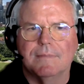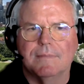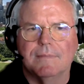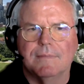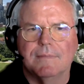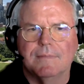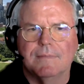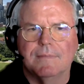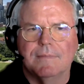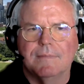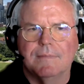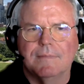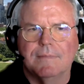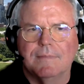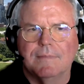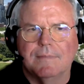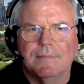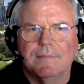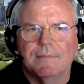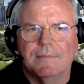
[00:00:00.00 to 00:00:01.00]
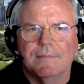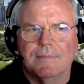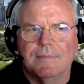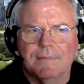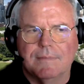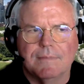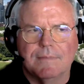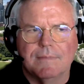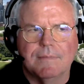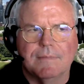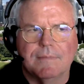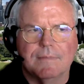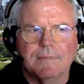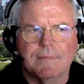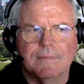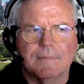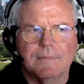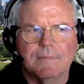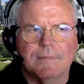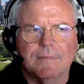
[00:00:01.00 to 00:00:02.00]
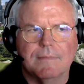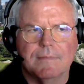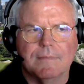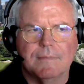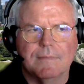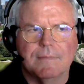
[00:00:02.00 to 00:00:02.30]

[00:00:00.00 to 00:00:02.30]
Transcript: [no speech]